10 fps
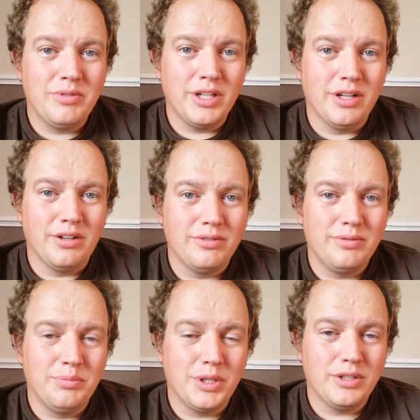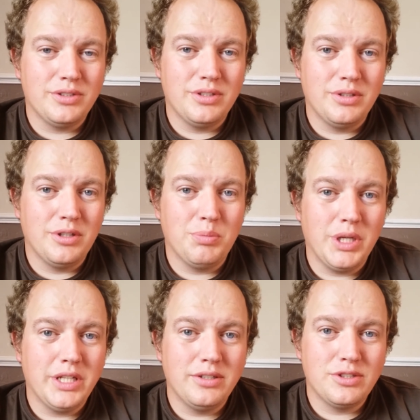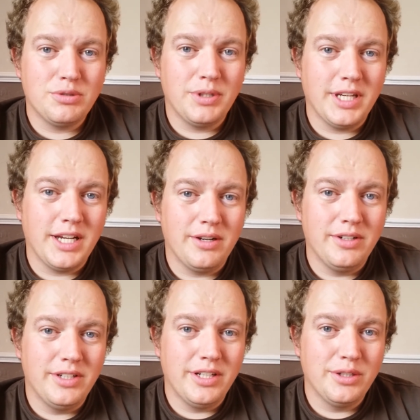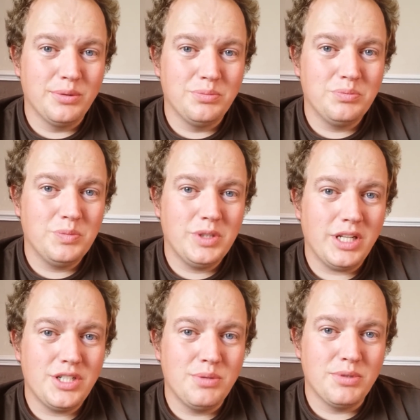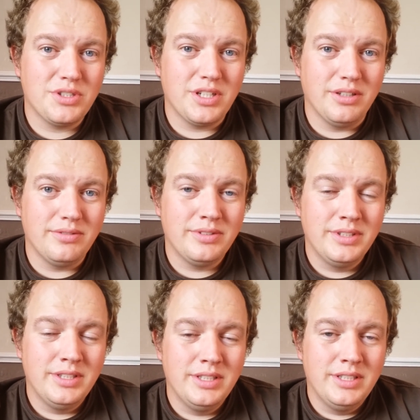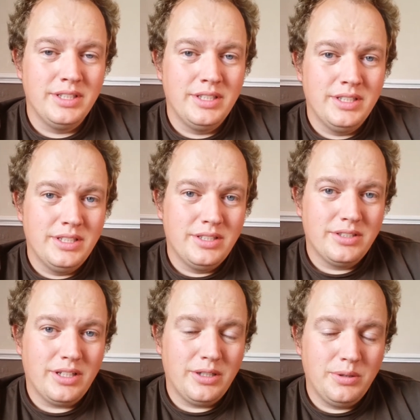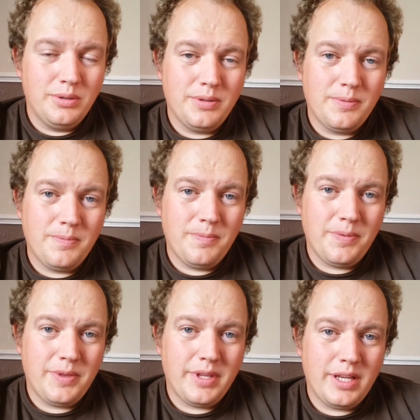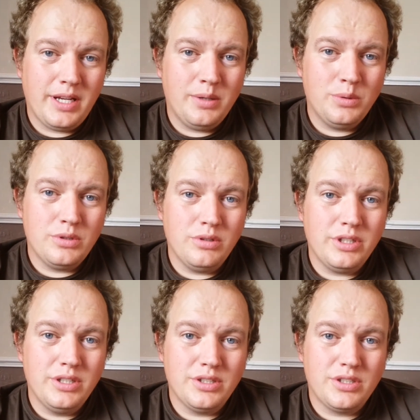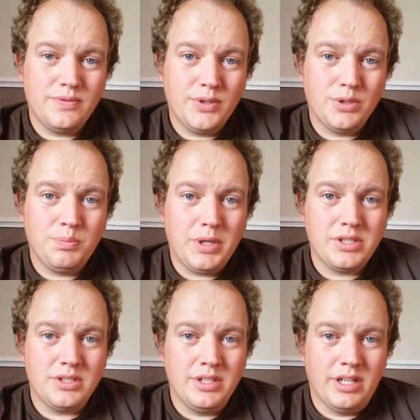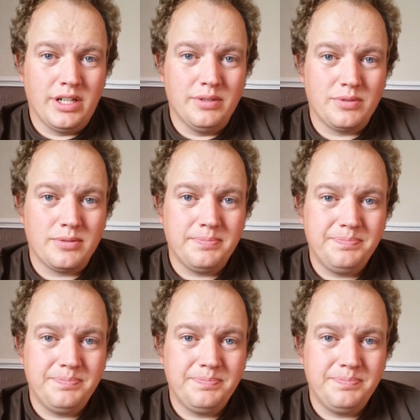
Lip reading: ring off, because then the blade could swing out and end up catching myself. So I was looking at Ford peasant knives,